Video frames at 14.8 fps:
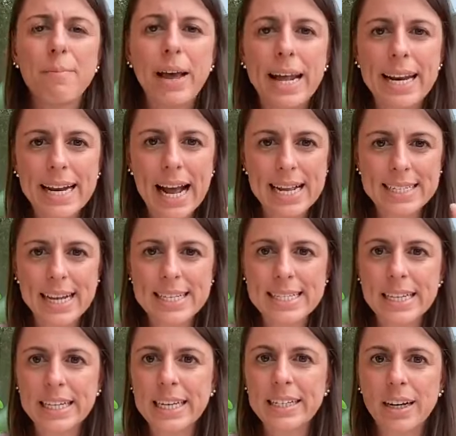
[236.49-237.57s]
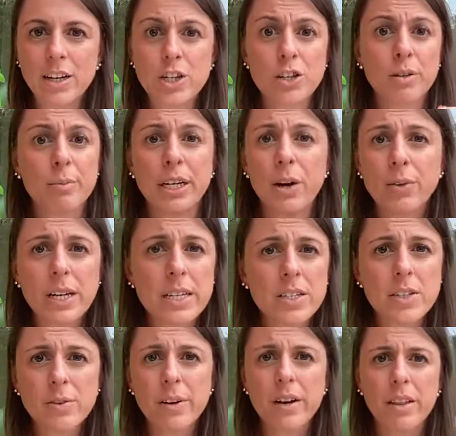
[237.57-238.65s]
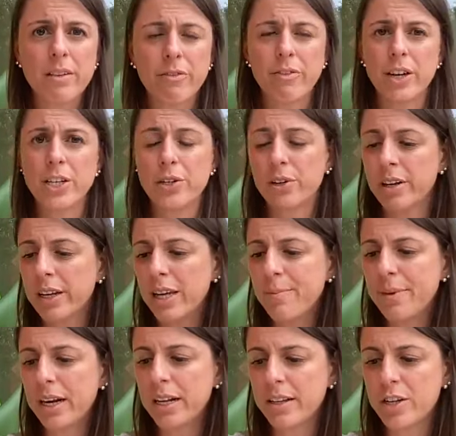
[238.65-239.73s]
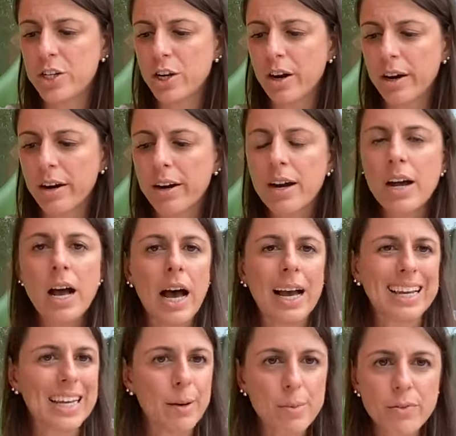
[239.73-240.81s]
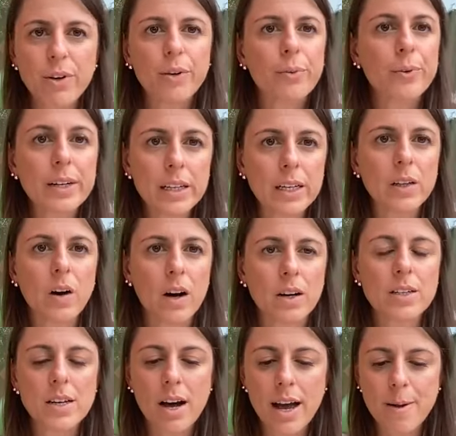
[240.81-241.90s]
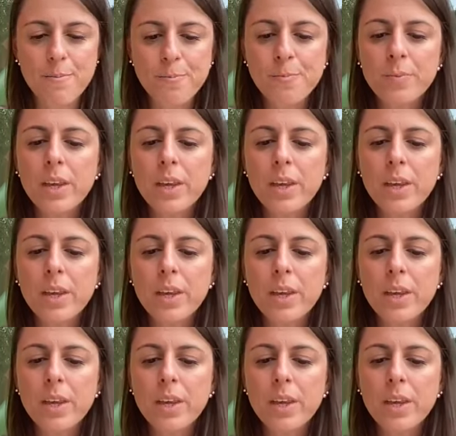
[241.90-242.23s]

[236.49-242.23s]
And it has that sticky texture, but you don't need to store it in the fridge. You can keep it in the jar. Keeps for a really long time.